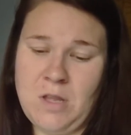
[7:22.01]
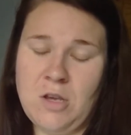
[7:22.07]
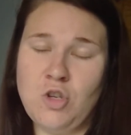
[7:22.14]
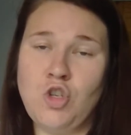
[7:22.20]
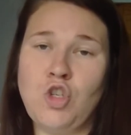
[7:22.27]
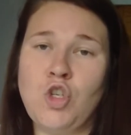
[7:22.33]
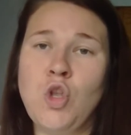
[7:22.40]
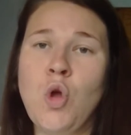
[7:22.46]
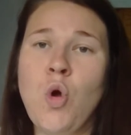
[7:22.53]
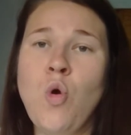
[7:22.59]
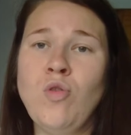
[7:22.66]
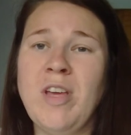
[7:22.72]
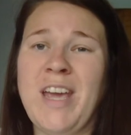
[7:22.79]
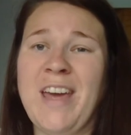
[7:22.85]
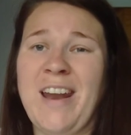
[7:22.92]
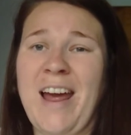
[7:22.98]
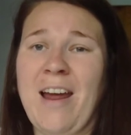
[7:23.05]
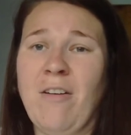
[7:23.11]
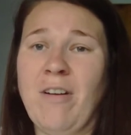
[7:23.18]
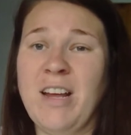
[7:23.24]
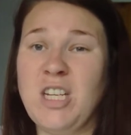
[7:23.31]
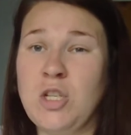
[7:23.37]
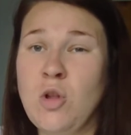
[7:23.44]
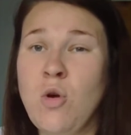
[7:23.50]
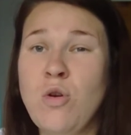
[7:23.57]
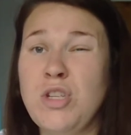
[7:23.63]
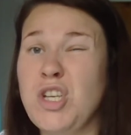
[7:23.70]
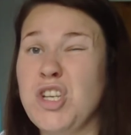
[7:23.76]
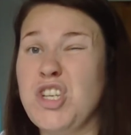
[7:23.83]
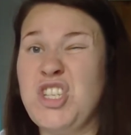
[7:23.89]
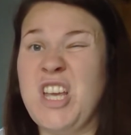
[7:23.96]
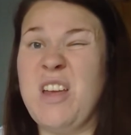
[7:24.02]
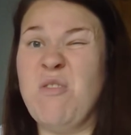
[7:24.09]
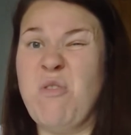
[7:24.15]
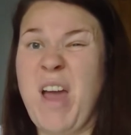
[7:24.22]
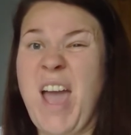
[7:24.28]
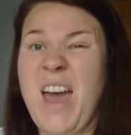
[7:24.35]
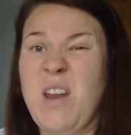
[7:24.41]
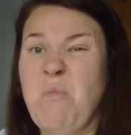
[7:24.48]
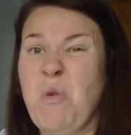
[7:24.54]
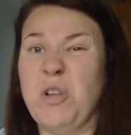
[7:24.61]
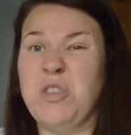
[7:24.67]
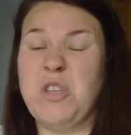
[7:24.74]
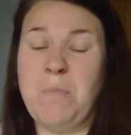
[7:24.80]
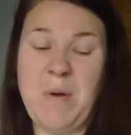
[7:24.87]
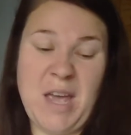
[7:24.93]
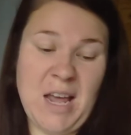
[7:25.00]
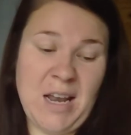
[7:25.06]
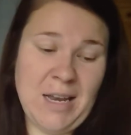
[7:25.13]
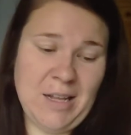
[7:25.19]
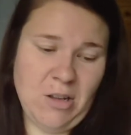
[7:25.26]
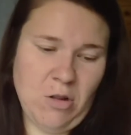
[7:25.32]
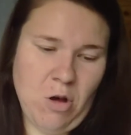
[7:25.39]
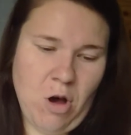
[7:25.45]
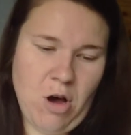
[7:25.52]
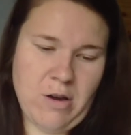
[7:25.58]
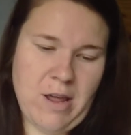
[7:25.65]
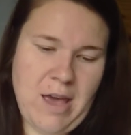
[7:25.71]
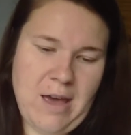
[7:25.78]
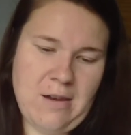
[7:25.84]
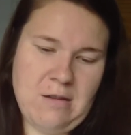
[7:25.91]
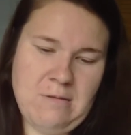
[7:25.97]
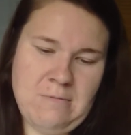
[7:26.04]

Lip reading: slow to get angry, slow to just see red and want to be a little hothead.